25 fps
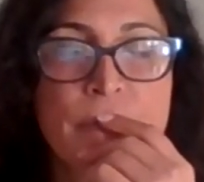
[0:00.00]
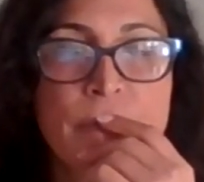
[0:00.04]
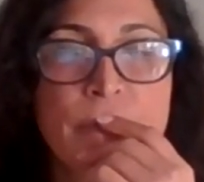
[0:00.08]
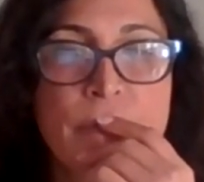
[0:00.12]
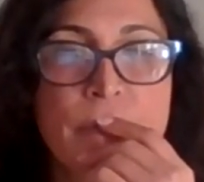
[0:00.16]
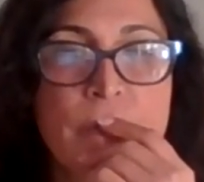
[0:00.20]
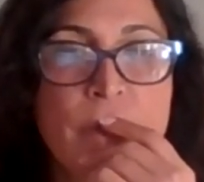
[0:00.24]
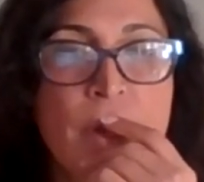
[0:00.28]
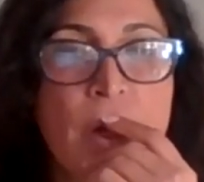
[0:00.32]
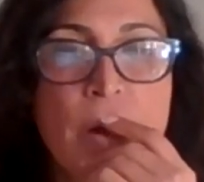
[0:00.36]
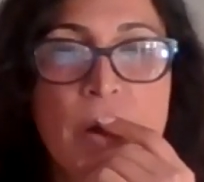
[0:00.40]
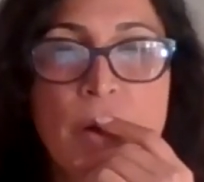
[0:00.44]

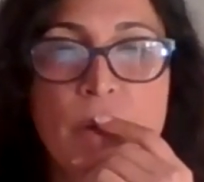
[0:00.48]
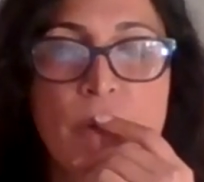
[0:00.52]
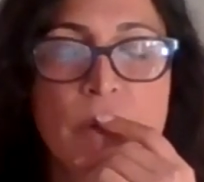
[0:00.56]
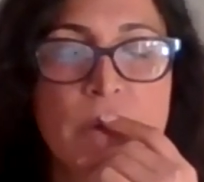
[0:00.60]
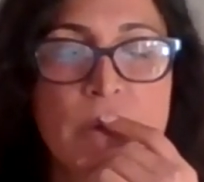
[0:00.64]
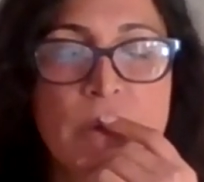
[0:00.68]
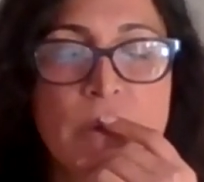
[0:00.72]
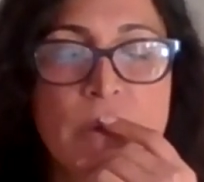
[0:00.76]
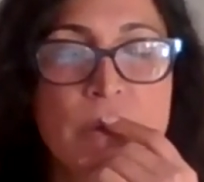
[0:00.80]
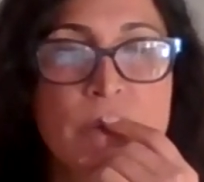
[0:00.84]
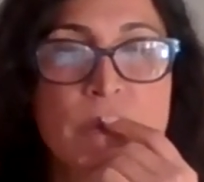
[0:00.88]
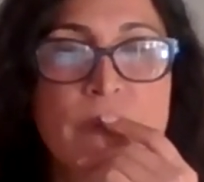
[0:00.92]
Okay. No,
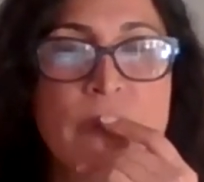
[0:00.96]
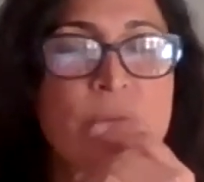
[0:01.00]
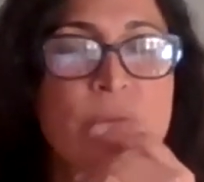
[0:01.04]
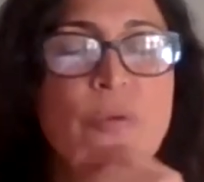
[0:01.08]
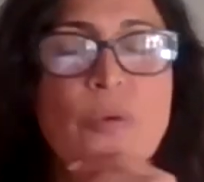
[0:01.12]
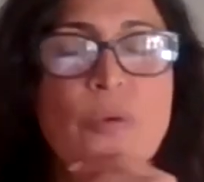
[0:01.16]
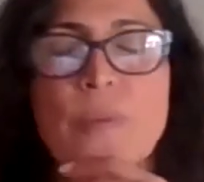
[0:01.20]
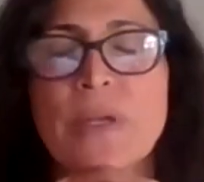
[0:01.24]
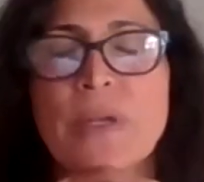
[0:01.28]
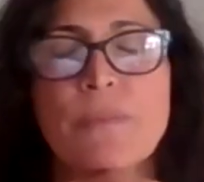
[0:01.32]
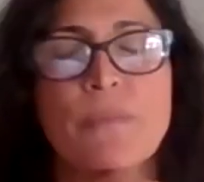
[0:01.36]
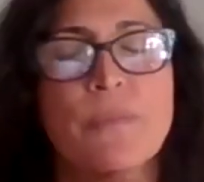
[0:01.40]

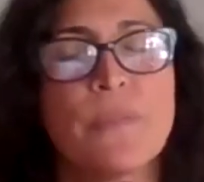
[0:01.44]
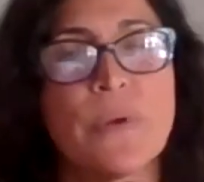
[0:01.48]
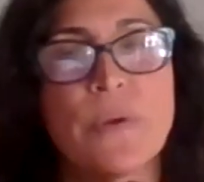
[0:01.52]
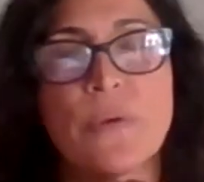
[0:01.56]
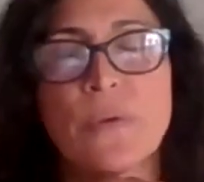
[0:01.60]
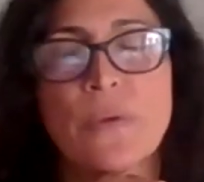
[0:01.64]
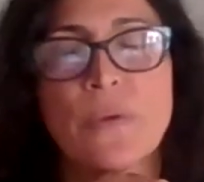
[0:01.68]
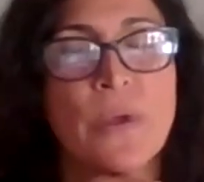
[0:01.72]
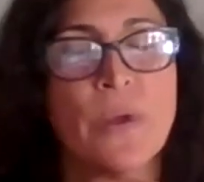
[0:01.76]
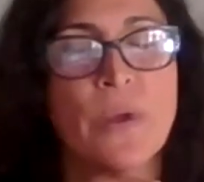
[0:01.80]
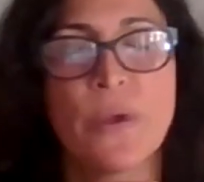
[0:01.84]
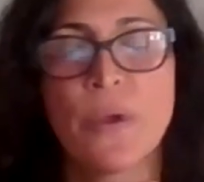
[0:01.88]
before,
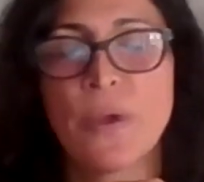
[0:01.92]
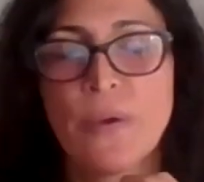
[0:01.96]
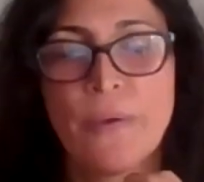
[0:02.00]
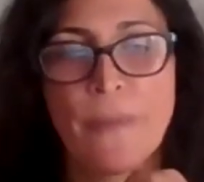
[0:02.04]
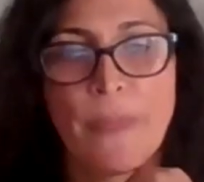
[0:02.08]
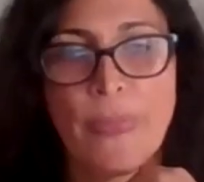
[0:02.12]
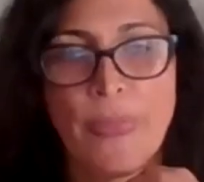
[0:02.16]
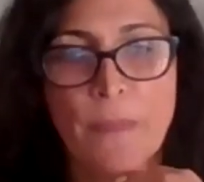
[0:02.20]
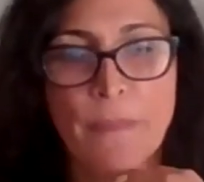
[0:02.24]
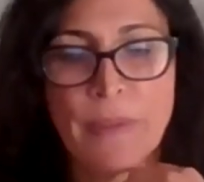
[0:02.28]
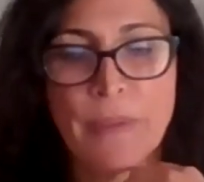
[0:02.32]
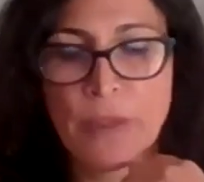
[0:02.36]
but
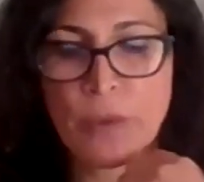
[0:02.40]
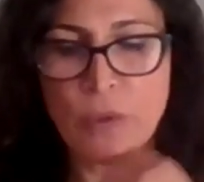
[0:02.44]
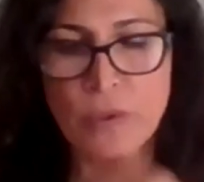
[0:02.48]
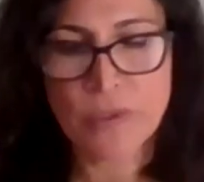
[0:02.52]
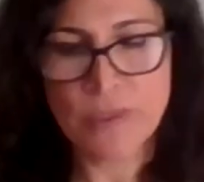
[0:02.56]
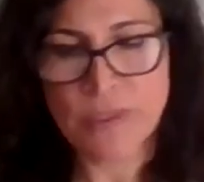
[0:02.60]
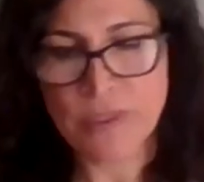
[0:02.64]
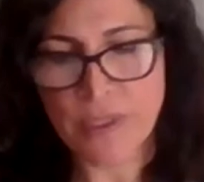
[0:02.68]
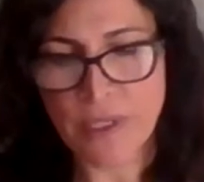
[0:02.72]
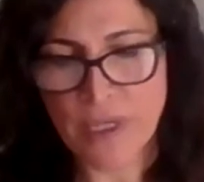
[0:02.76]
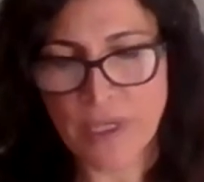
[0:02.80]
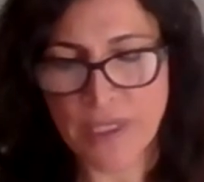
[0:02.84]

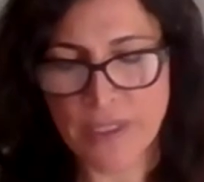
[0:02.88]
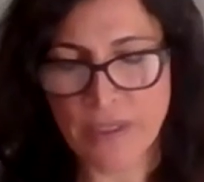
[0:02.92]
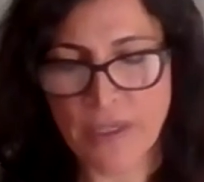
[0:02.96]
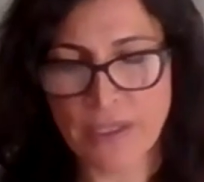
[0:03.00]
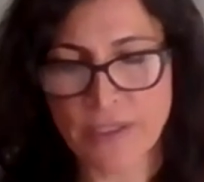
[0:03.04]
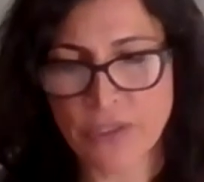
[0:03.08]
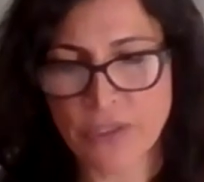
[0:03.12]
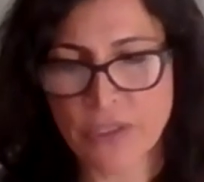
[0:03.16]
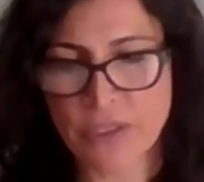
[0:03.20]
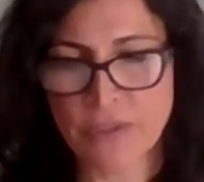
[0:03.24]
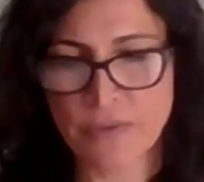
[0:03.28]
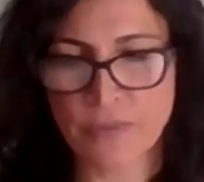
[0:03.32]
because I
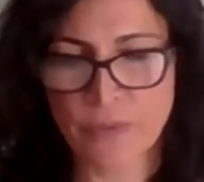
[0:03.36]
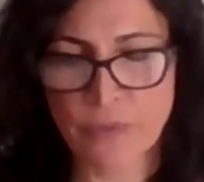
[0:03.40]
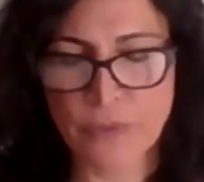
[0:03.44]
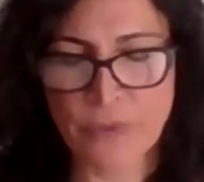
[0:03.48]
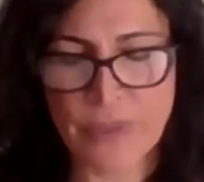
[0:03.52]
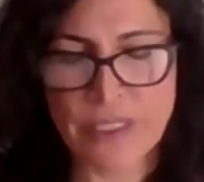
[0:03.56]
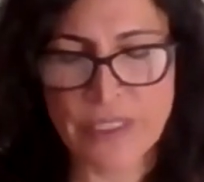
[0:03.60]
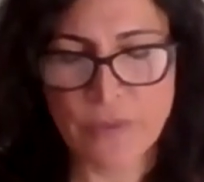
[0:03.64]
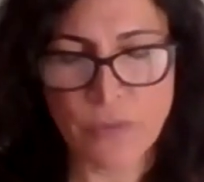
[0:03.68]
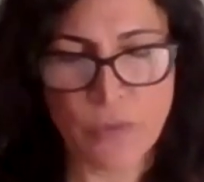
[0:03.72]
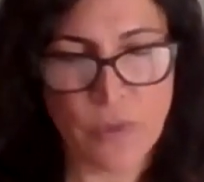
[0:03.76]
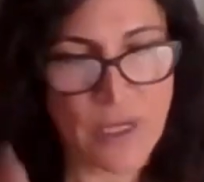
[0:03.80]
just, the
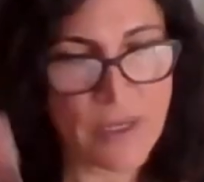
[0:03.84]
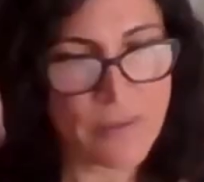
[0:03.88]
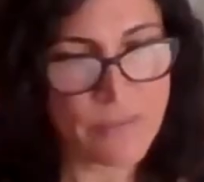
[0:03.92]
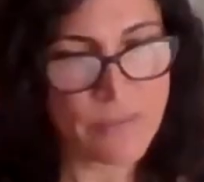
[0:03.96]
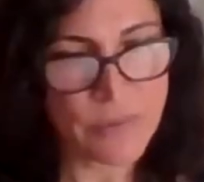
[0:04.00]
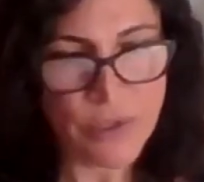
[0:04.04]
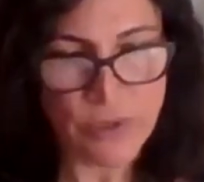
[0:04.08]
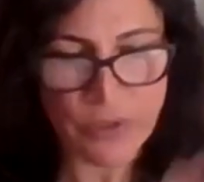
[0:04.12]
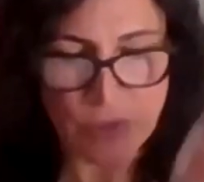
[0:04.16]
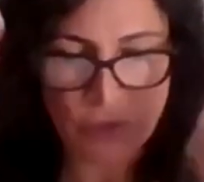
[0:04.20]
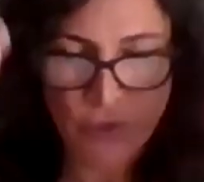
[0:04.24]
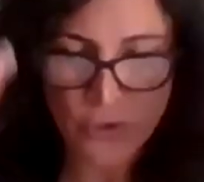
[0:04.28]
reason why I'm
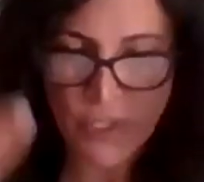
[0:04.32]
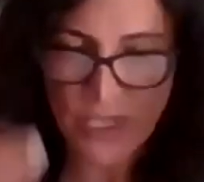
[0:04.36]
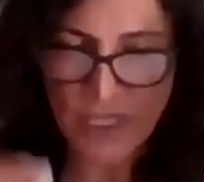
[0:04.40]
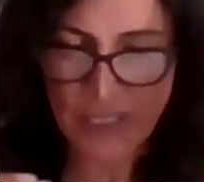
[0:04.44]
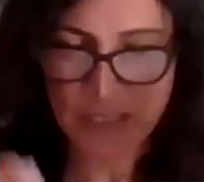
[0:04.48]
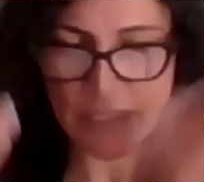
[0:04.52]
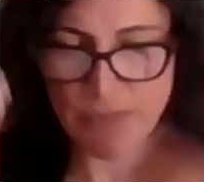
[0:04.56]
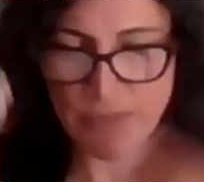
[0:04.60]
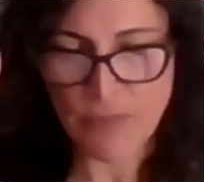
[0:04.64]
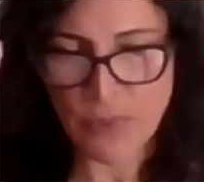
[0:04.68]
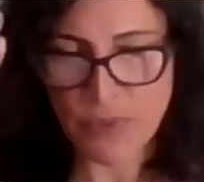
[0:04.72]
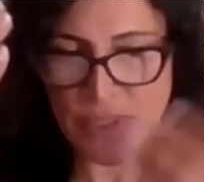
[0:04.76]
trying
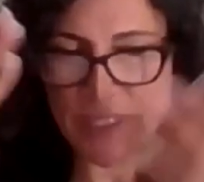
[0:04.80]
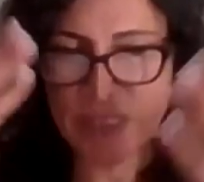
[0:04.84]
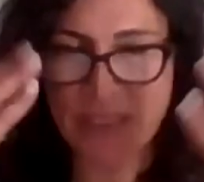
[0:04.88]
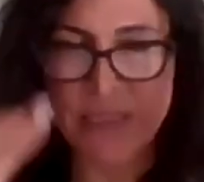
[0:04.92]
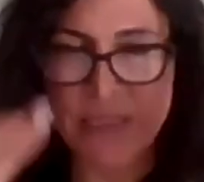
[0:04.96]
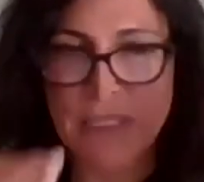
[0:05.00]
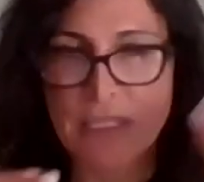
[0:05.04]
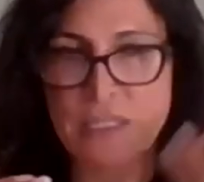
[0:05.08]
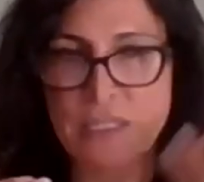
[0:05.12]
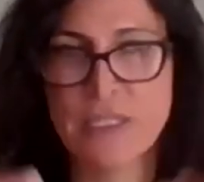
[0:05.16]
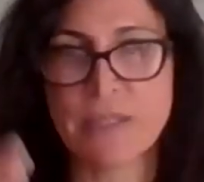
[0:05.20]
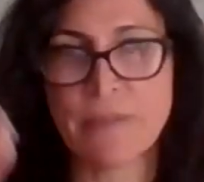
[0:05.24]
to put this
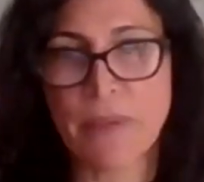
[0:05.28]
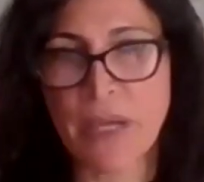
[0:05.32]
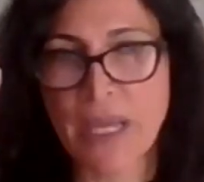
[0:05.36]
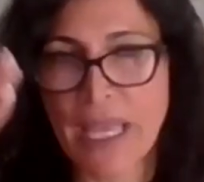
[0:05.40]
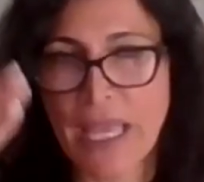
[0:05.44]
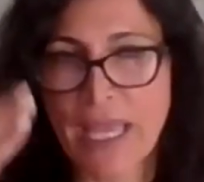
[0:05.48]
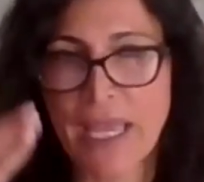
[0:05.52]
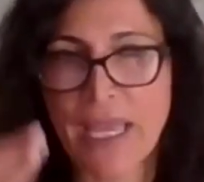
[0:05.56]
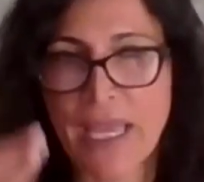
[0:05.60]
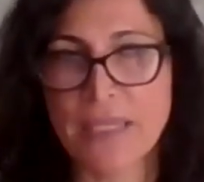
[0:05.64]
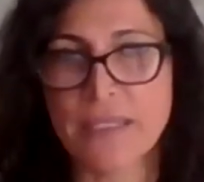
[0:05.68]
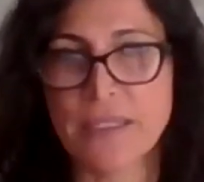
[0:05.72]
into my
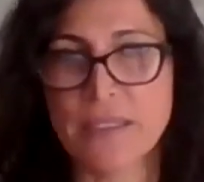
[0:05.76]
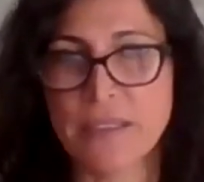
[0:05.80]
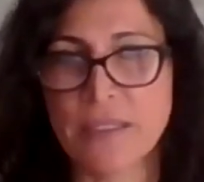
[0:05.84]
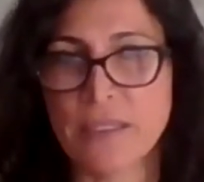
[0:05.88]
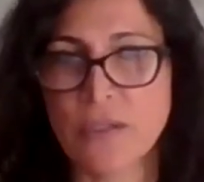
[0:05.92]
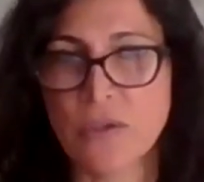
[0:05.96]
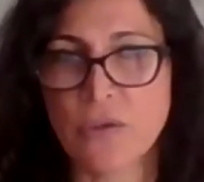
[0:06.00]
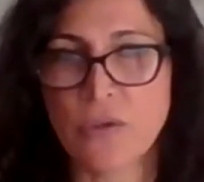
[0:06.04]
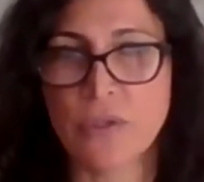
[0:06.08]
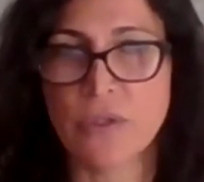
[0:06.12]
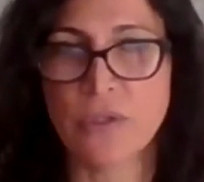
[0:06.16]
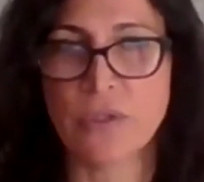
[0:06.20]
head in the
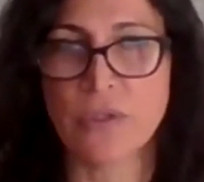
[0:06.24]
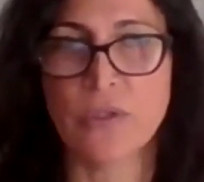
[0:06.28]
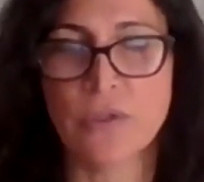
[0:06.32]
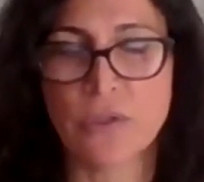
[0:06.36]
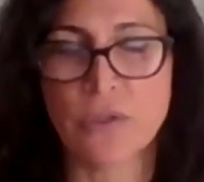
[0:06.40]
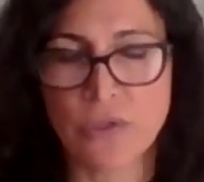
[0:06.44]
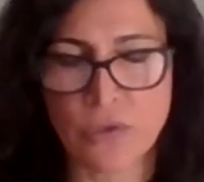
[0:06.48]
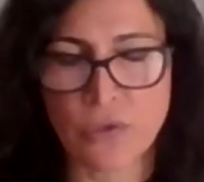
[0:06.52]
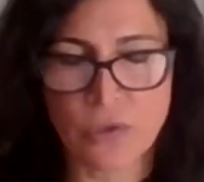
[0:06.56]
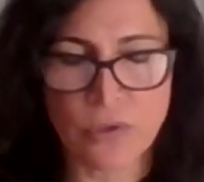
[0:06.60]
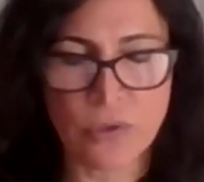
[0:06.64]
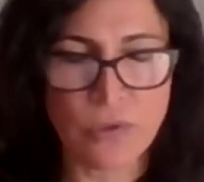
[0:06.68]

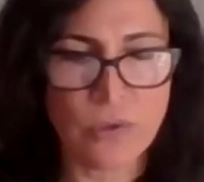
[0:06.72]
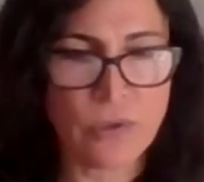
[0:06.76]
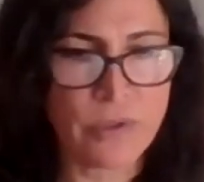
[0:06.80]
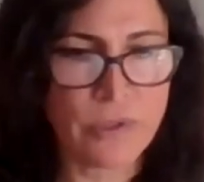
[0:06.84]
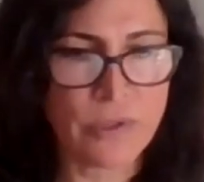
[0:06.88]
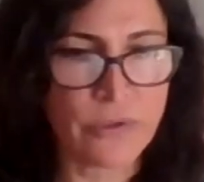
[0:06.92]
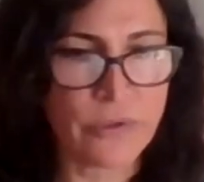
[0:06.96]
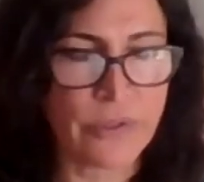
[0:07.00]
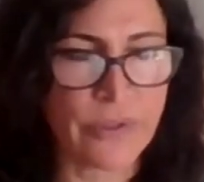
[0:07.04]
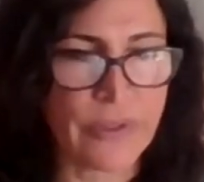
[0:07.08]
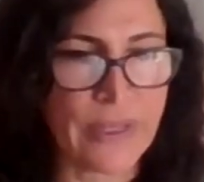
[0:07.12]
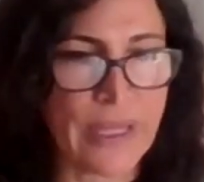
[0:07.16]
chronological
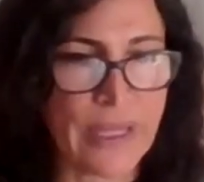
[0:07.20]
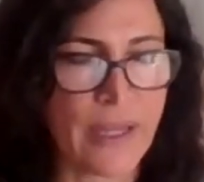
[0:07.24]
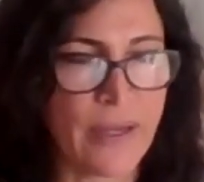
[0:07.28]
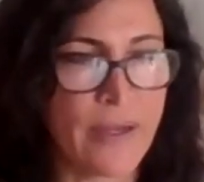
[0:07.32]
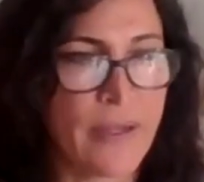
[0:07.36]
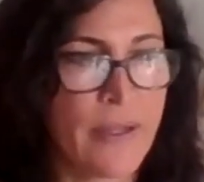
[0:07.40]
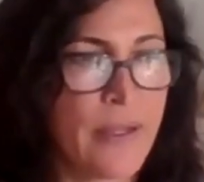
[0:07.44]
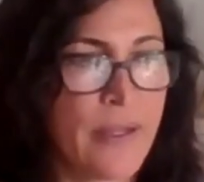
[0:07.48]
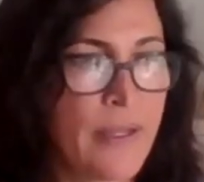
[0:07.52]
order, and that